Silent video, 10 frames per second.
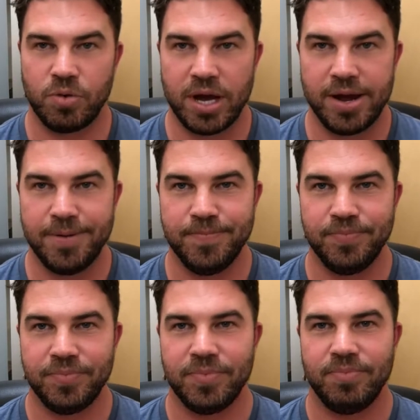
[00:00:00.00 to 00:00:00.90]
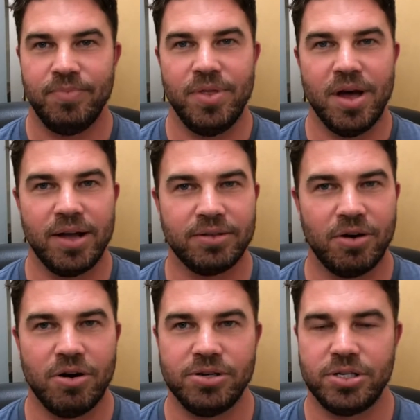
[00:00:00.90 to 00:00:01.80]
Okay, not
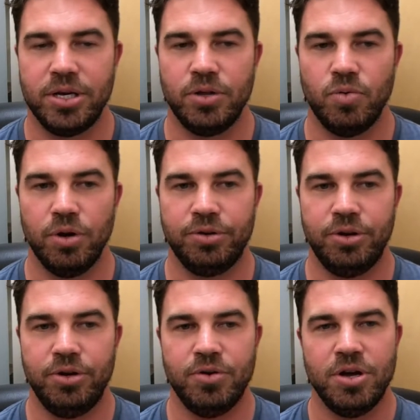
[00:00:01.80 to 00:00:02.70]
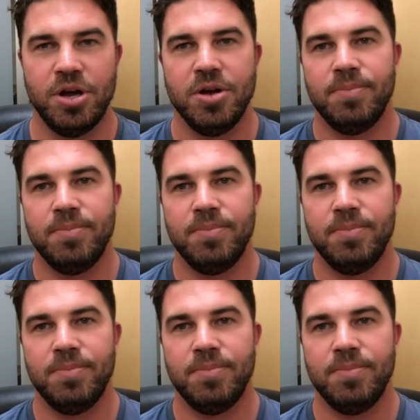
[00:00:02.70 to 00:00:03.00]
the hardest thing in the world to do.